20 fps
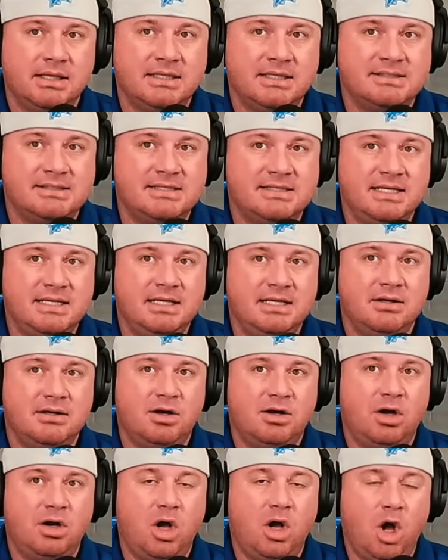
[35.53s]
is the
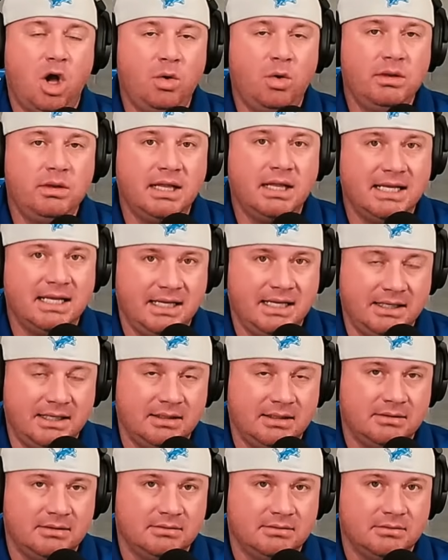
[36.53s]

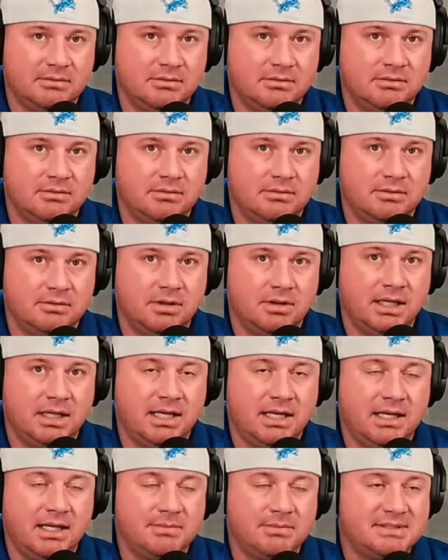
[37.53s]
only,
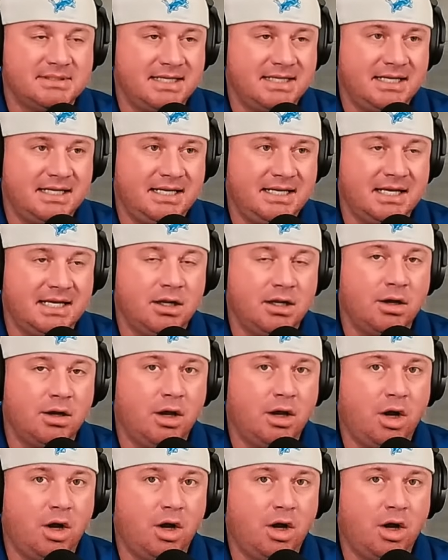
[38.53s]
and I'm going to say it again,